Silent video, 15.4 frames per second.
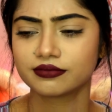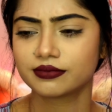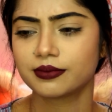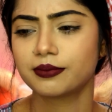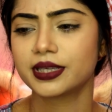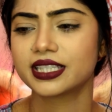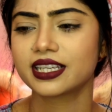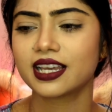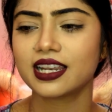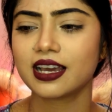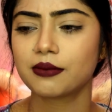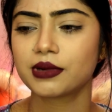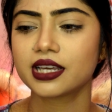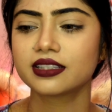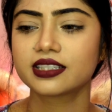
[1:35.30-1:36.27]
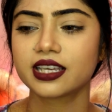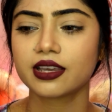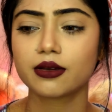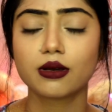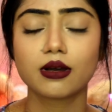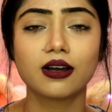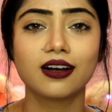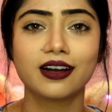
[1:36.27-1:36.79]
Basically amra je
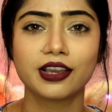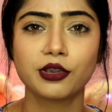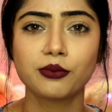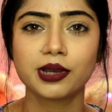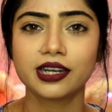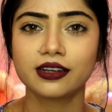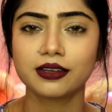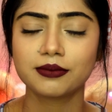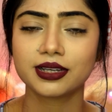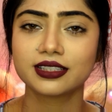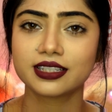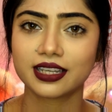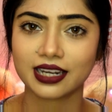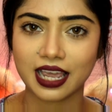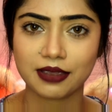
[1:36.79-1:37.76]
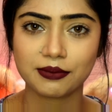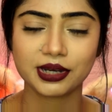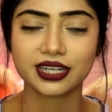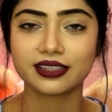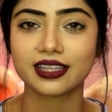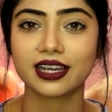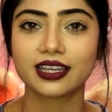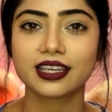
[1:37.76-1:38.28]
humidity ba je climate e
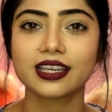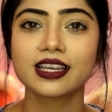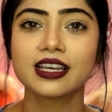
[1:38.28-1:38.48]
thaki